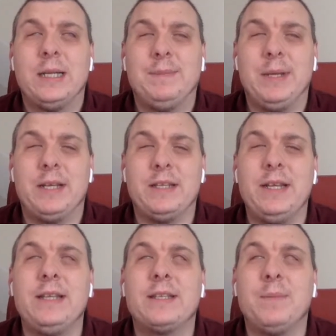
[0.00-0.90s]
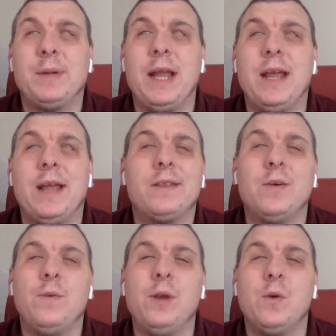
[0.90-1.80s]
because he's the player
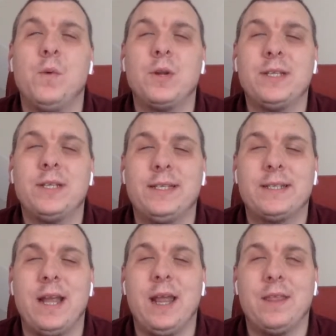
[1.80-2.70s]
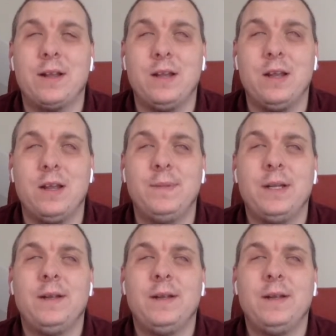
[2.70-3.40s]
that we all want to see stay at the club.